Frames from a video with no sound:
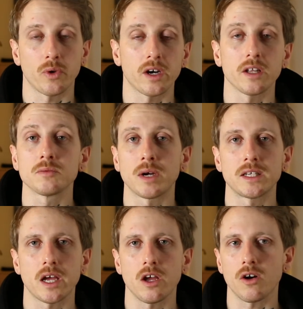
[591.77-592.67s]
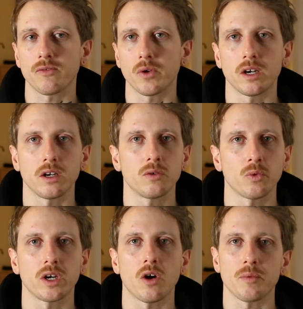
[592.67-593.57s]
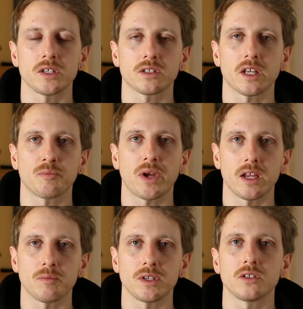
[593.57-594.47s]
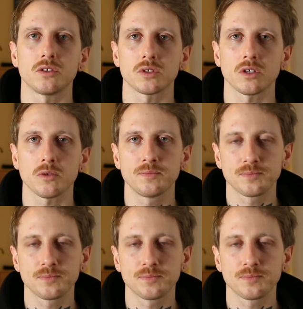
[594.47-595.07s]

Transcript: when it is my day off, when nobody's paying me to do so.